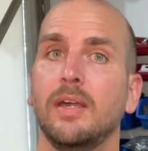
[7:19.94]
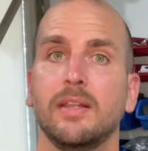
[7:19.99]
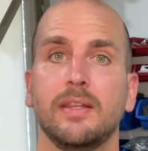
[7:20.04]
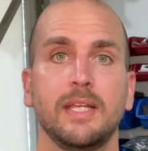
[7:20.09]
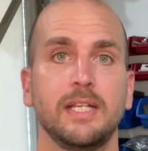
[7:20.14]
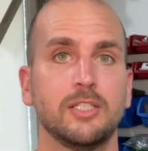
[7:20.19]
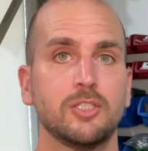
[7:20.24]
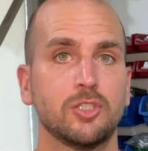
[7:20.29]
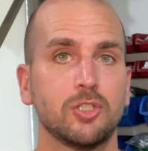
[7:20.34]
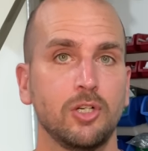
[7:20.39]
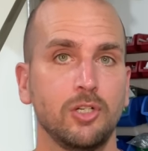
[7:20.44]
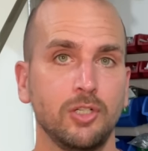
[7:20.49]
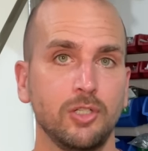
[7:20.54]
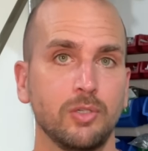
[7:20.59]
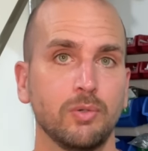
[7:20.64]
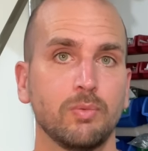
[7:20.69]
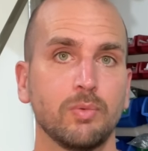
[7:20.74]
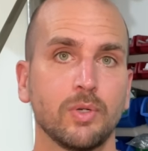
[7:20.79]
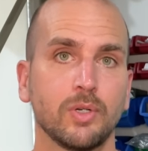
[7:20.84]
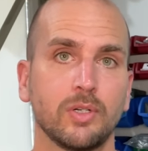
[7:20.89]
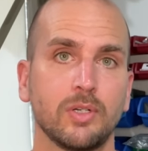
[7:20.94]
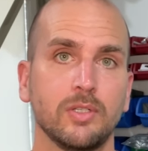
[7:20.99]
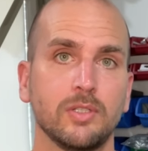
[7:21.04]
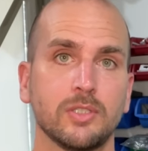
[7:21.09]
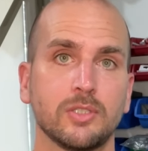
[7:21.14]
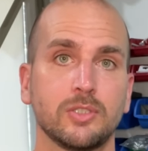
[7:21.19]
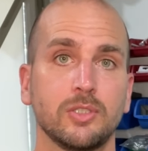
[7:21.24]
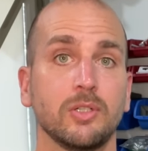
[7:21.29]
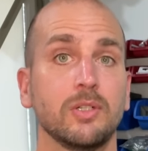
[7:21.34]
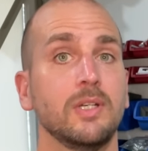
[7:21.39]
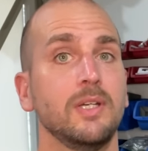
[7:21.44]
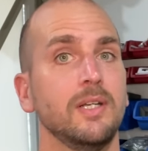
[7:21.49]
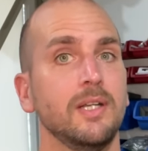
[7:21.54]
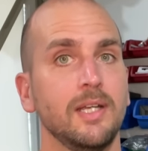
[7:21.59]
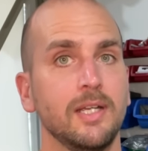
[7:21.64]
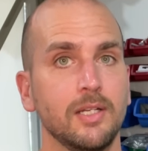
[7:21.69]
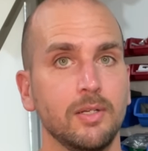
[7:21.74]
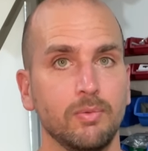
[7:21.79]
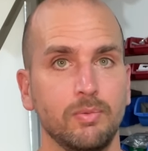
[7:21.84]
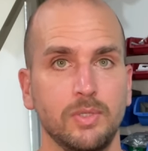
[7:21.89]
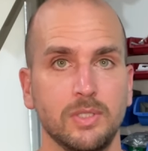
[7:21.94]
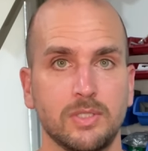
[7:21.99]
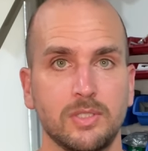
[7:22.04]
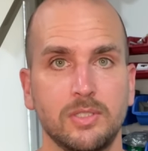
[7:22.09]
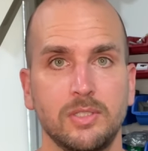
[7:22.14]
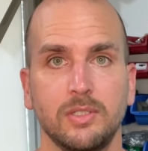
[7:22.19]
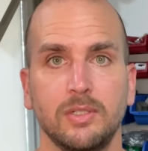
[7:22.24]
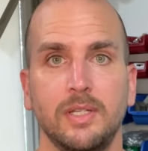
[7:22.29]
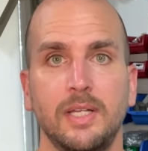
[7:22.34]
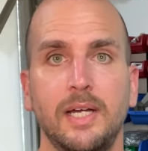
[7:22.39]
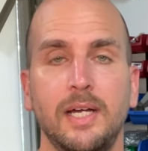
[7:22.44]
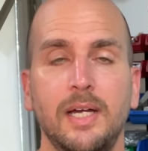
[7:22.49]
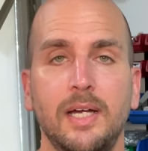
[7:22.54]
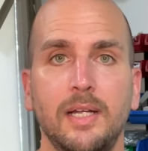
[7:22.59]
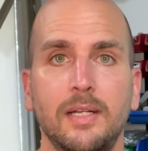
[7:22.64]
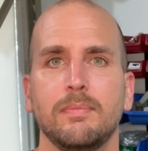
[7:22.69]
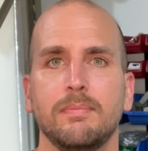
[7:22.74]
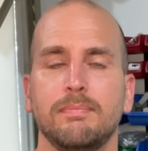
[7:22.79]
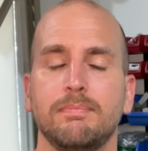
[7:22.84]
They started to work on the circuit and it was still hot.